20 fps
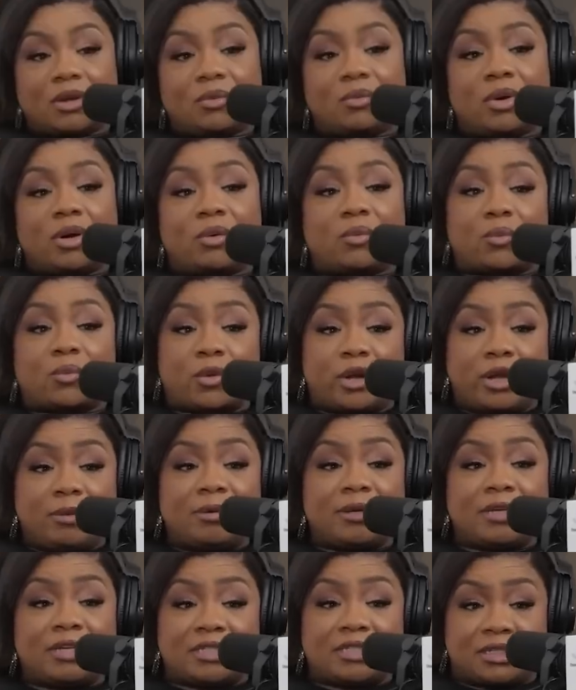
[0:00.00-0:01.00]
Well,
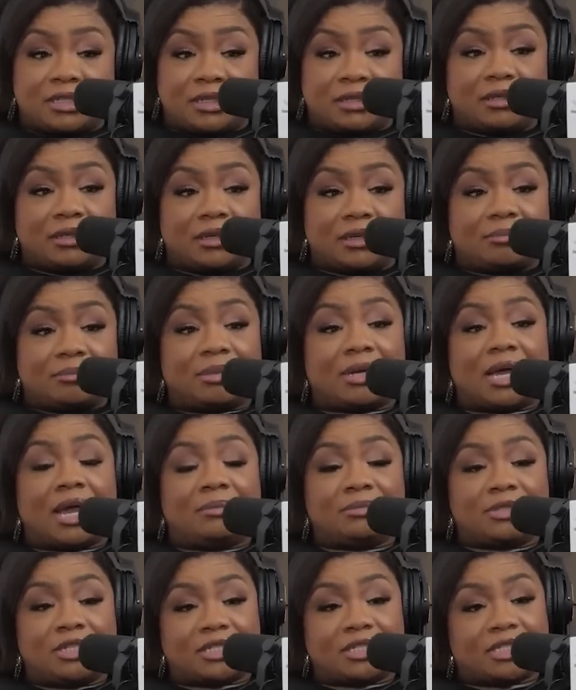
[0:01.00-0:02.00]
Reba is good, but
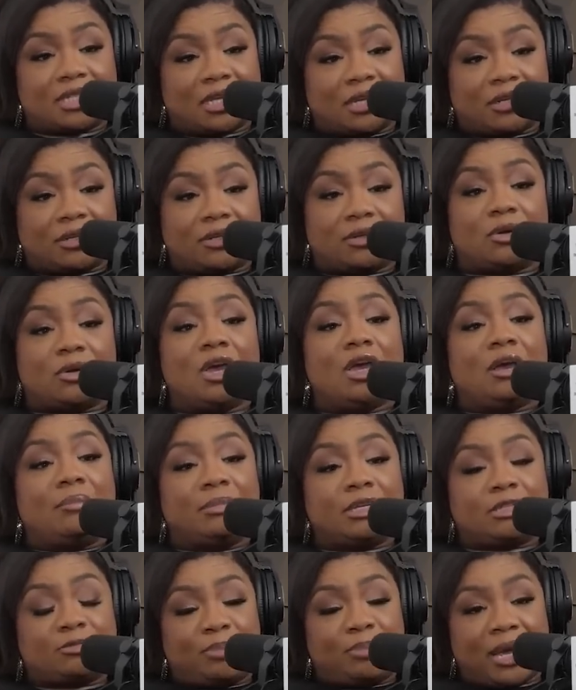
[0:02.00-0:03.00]
I'm just telling you,
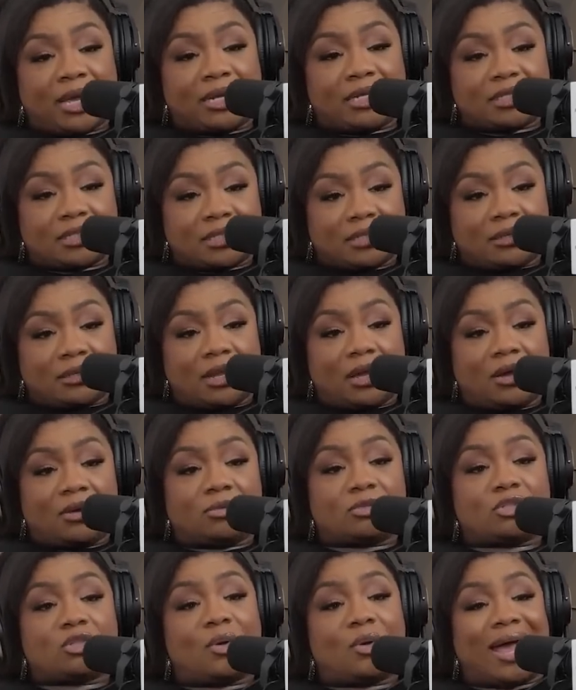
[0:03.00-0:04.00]
Miss Pat is still
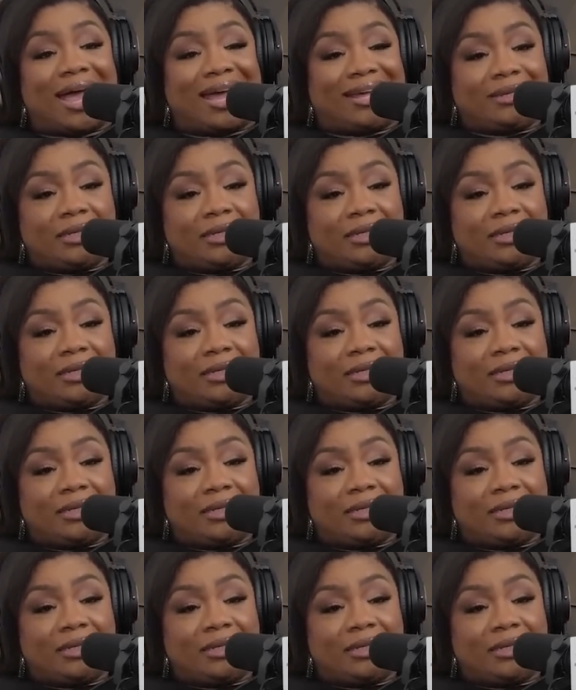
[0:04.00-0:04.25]
on, so I